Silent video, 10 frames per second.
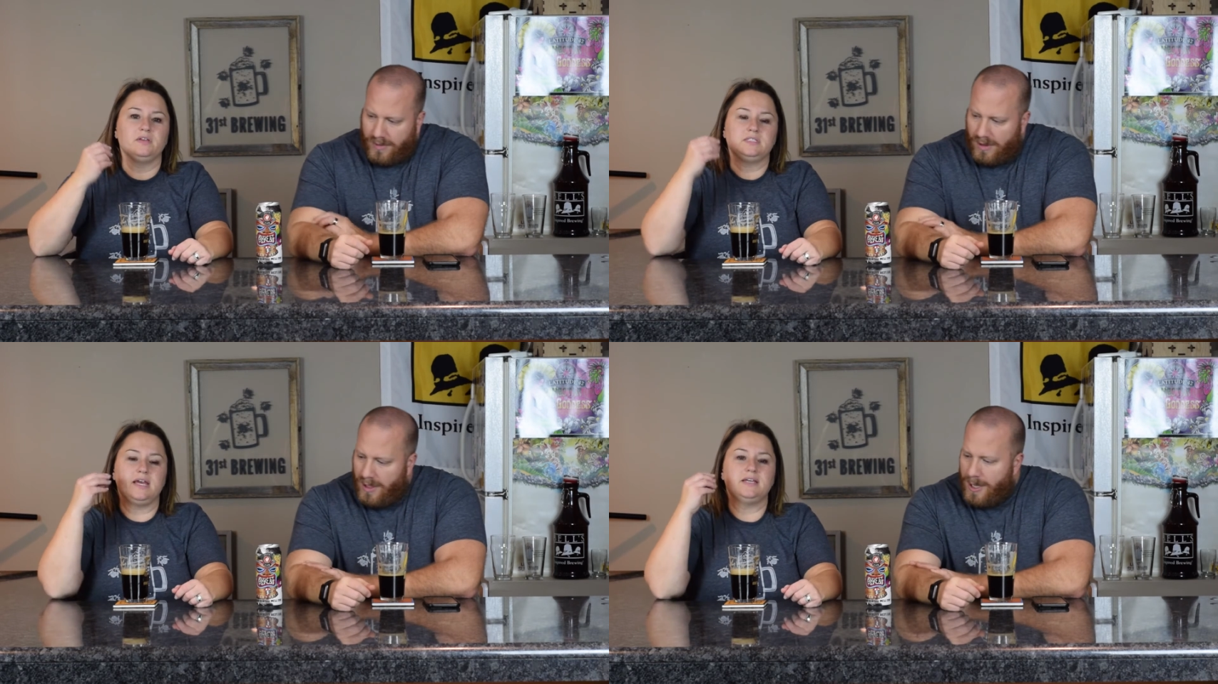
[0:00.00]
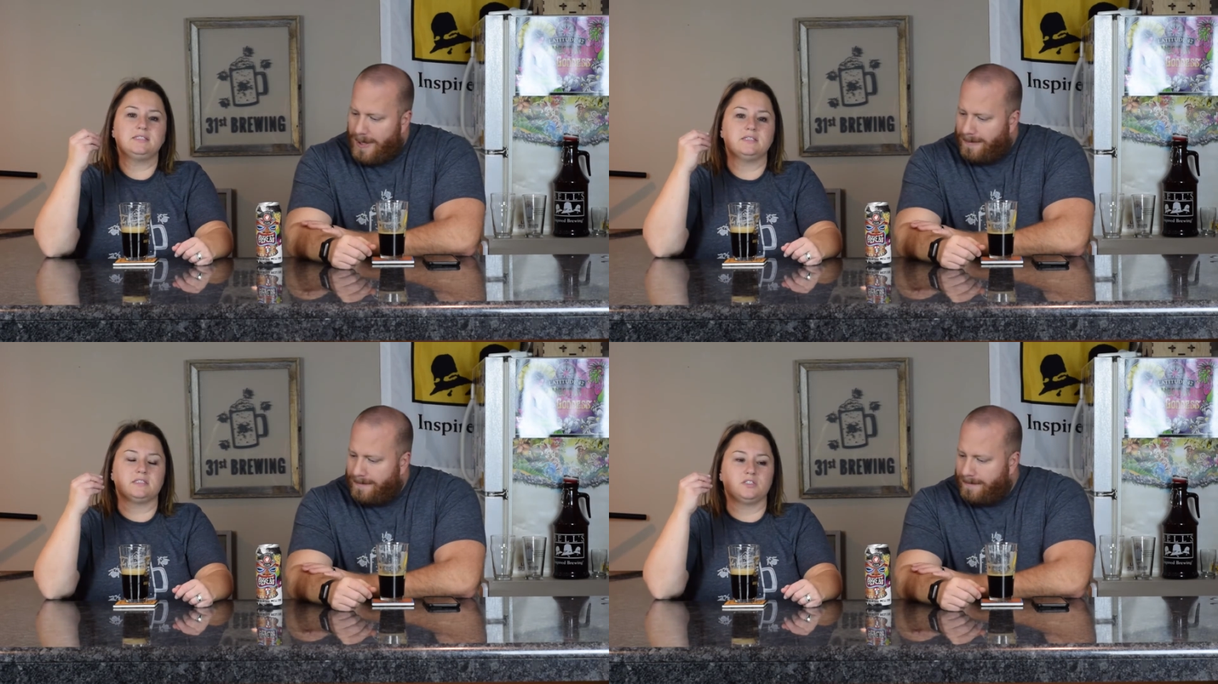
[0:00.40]
Speaker 1: taste
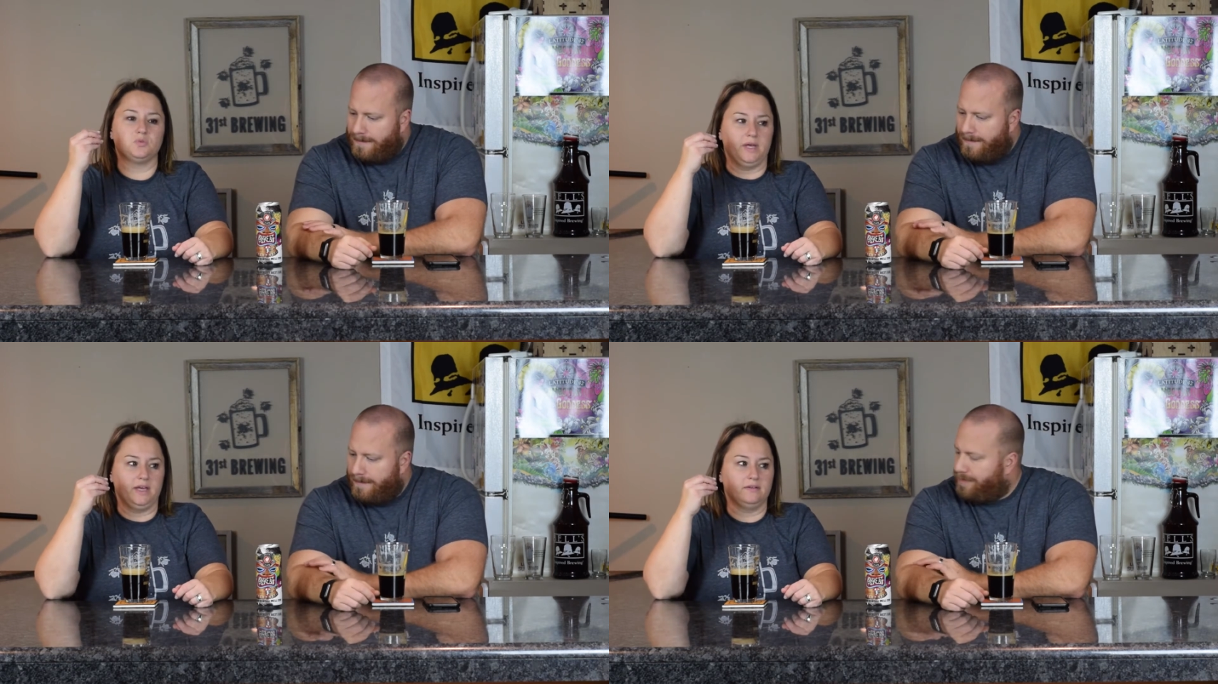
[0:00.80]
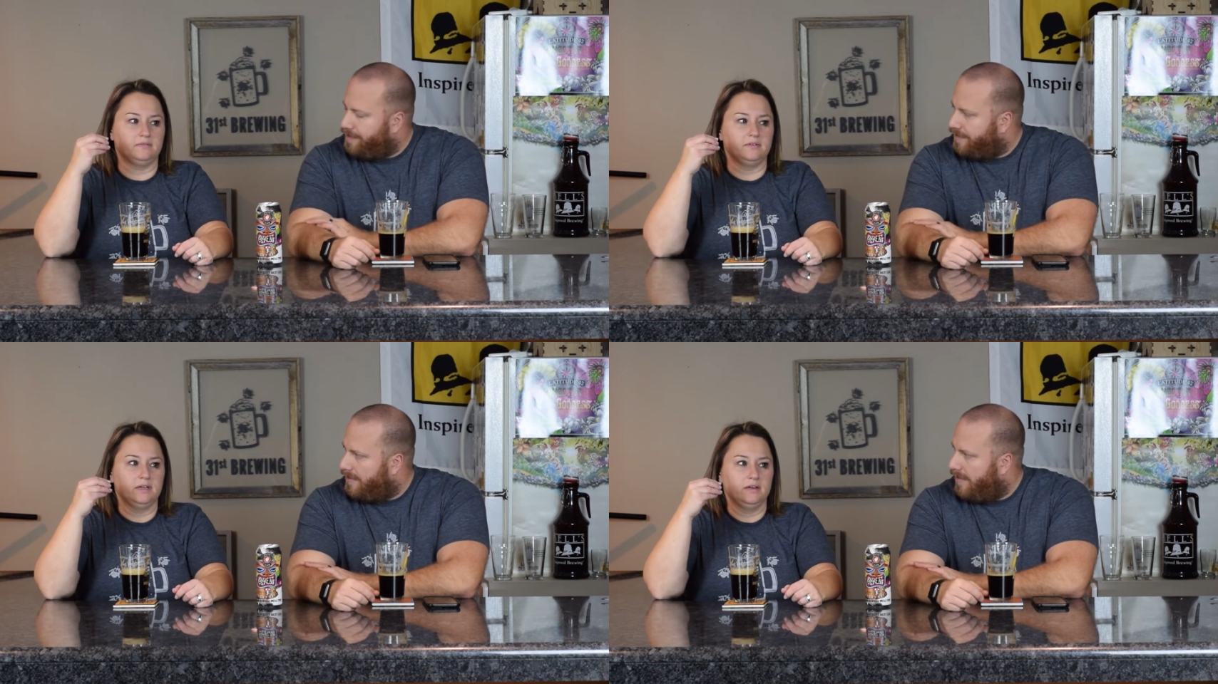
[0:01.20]
is sweet.
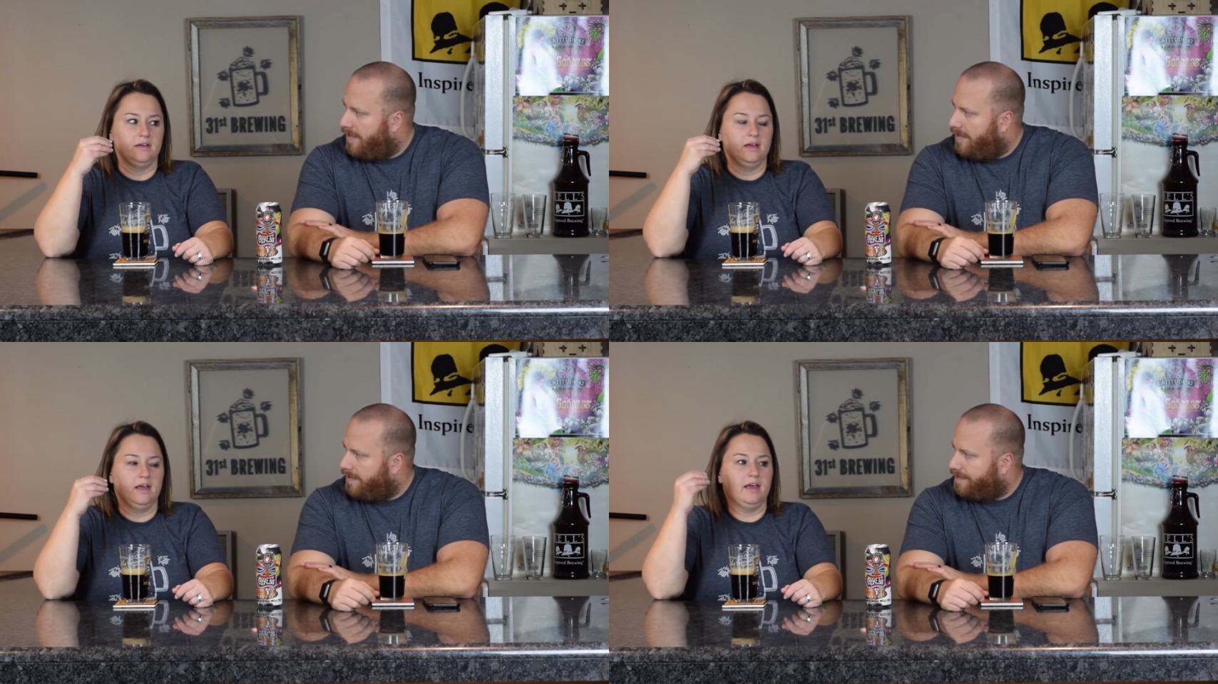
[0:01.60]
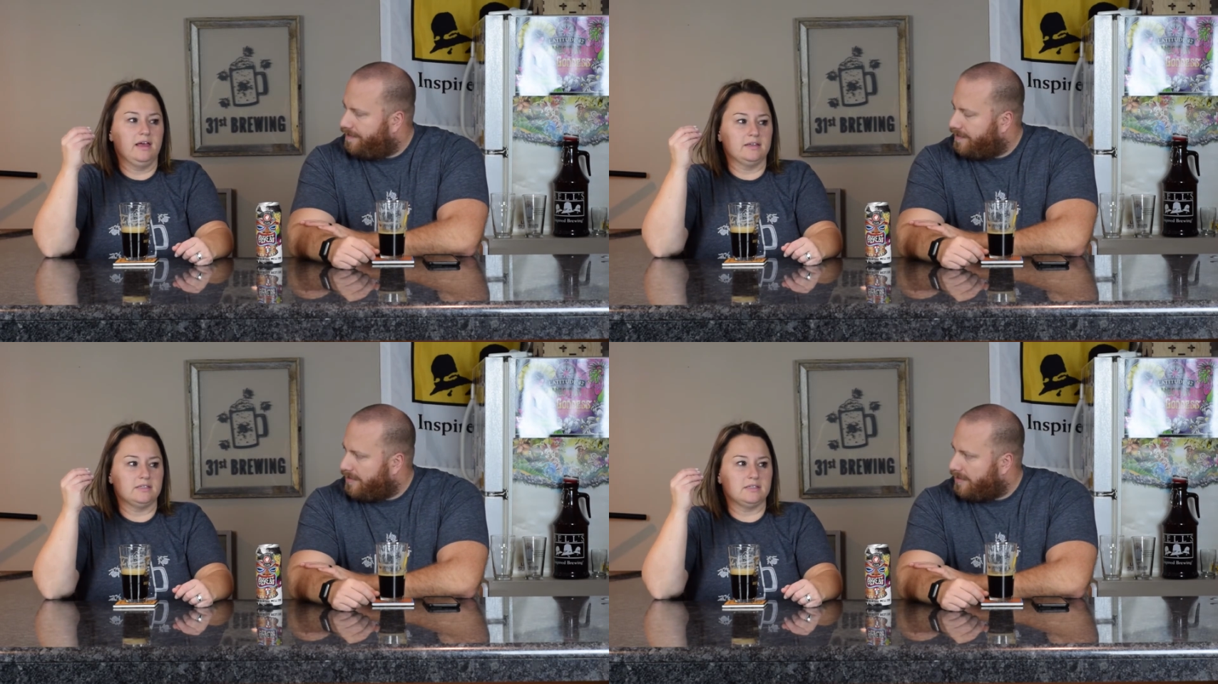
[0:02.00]

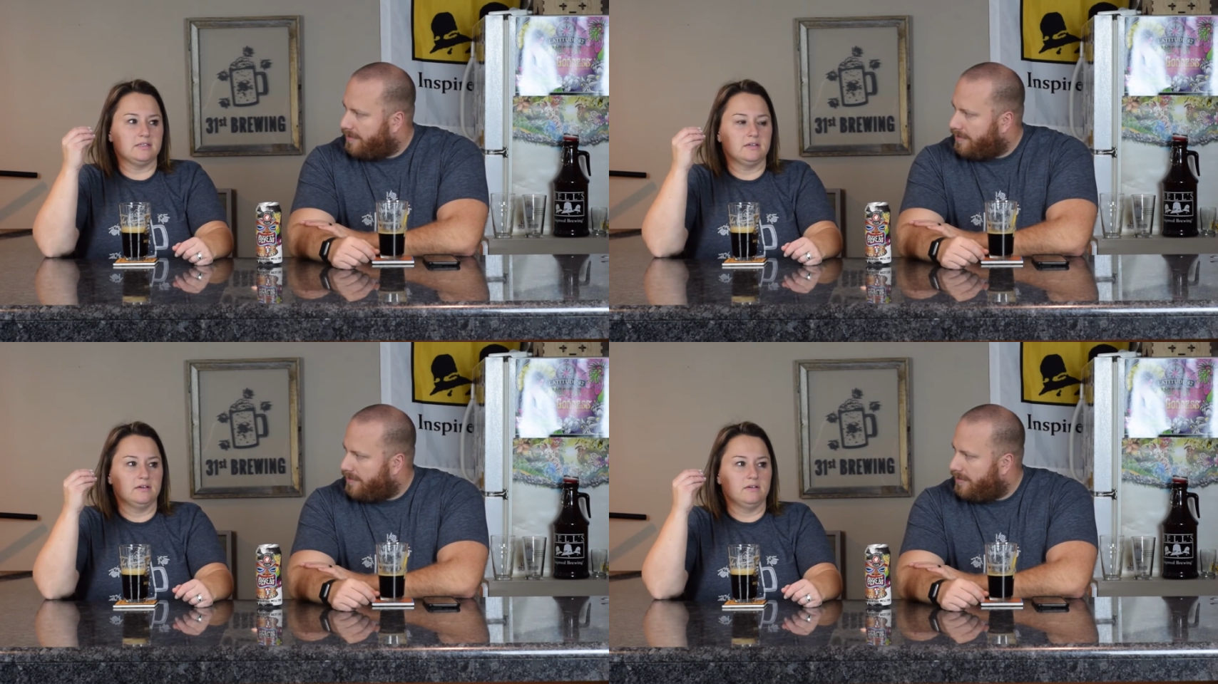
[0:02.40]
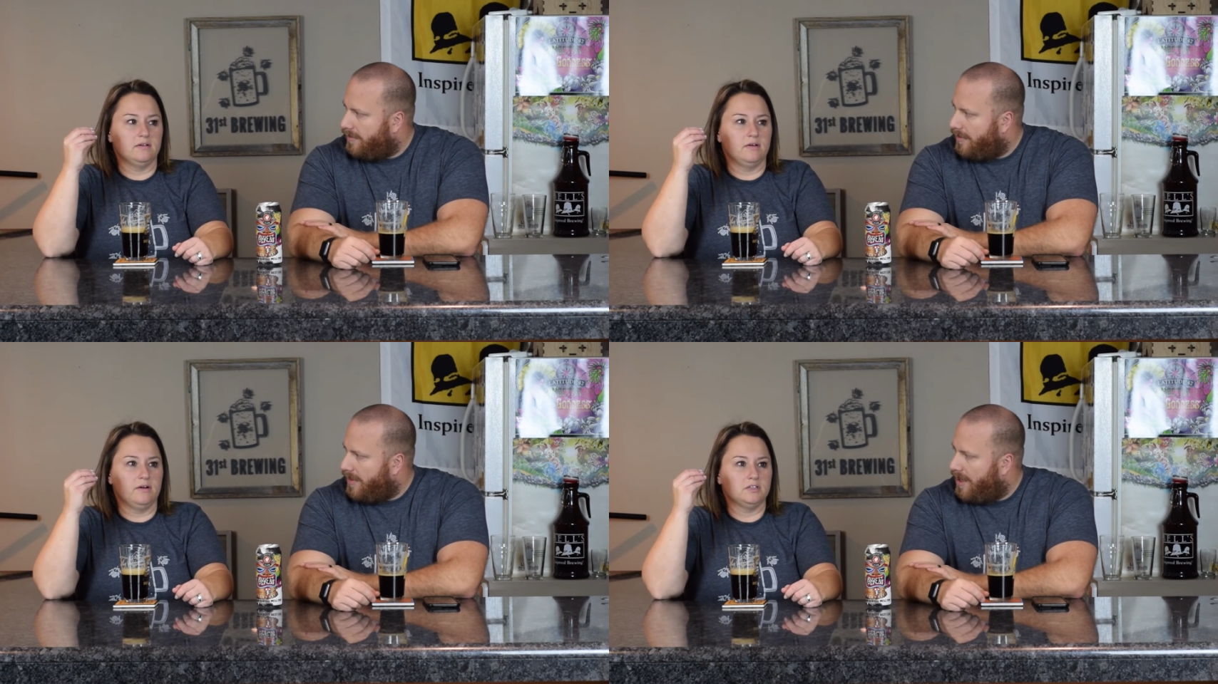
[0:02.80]
It's
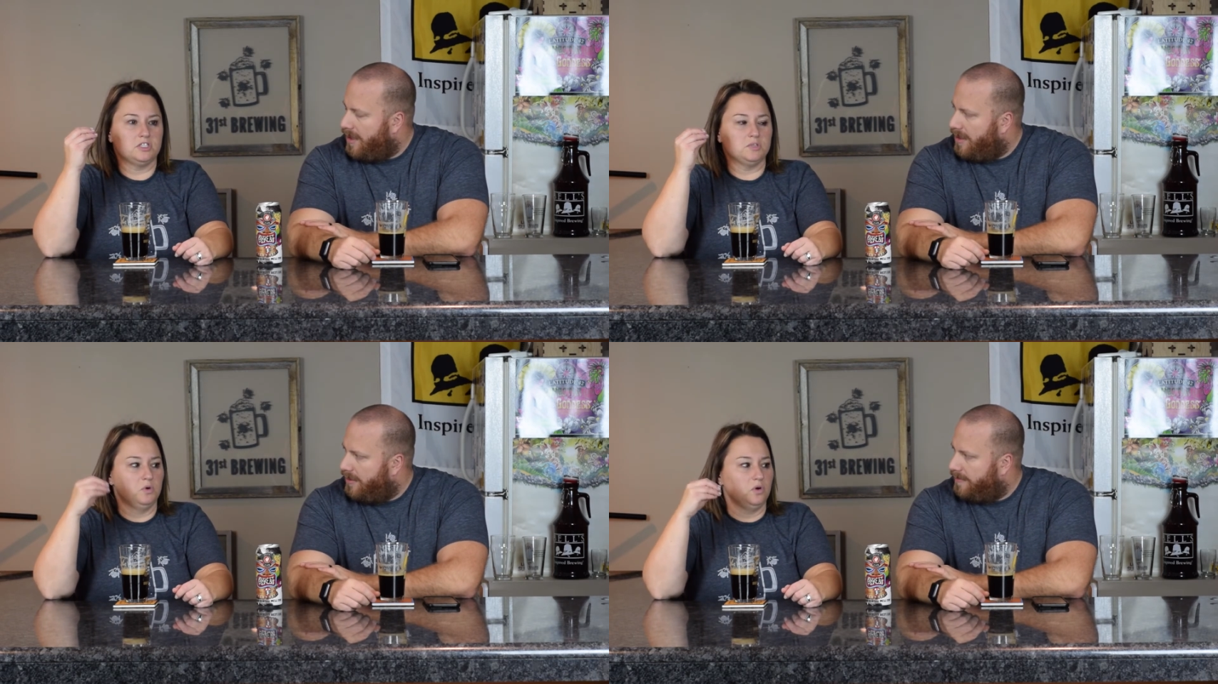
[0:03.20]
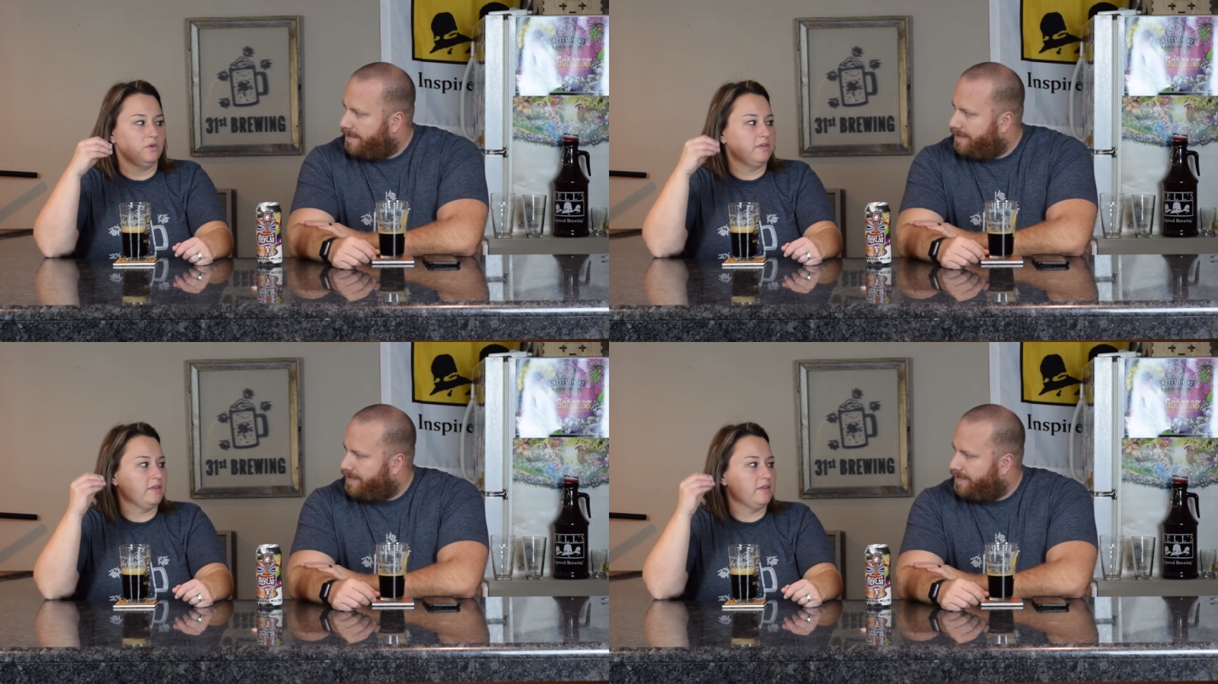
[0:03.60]
smooth.